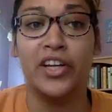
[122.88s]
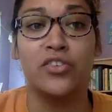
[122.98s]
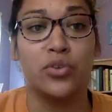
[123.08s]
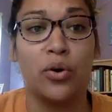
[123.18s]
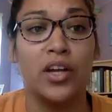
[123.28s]

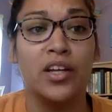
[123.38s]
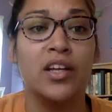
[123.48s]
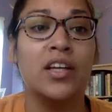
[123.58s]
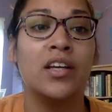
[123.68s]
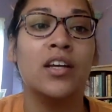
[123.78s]
enjoy.
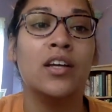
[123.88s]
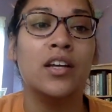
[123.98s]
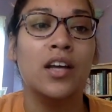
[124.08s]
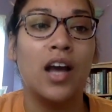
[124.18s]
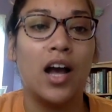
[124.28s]

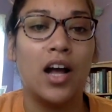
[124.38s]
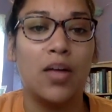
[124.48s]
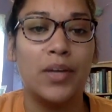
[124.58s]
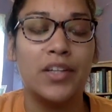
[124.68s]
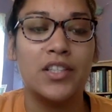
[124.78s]

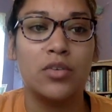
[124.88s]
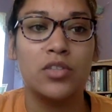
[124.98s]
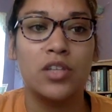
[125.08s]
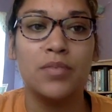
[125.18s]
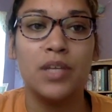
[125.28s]
And so
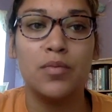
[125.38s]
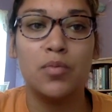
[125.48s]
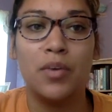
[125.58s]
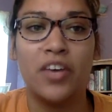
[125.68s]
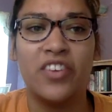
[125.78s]
sometimes
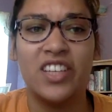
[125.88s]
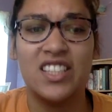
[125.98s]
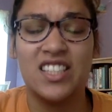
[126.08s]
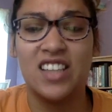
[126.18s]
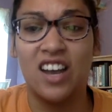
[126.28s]
people get really
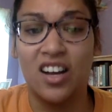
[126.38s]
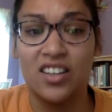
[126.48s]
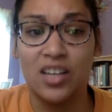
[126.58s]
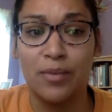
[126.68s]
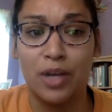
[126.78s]
stuck on
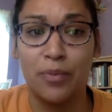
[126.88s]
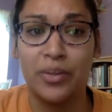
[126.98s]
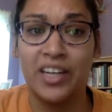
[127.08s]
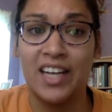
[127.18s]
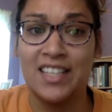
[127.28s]
coming up with
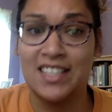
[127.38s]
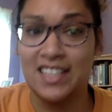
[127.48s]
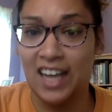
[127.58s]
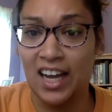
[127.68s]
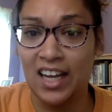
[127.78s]
an
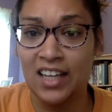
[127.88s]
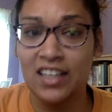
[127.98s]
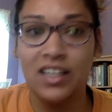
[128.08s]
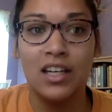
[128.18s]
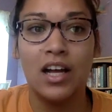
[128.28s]
idea.
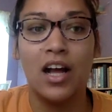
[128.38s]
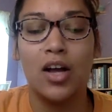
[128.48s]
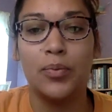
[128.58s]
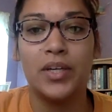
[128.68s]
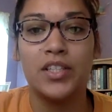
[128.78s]

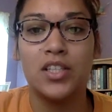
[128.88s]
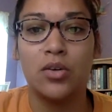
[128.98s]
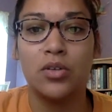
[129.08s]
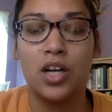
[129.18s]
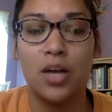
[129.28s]
And so
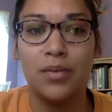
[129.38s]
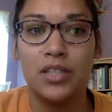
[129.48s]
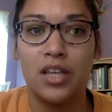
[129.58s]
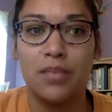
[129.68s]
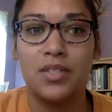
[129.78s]
a couple
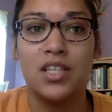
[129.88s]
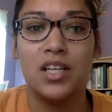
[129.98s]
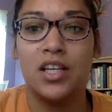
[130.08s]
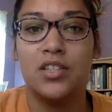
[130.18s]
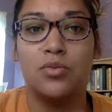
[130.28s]
tips
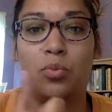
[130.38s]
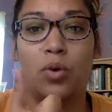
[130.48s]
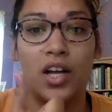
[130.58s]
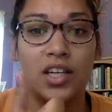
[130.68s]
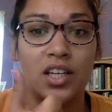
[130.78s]
is,
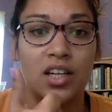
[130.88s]
one,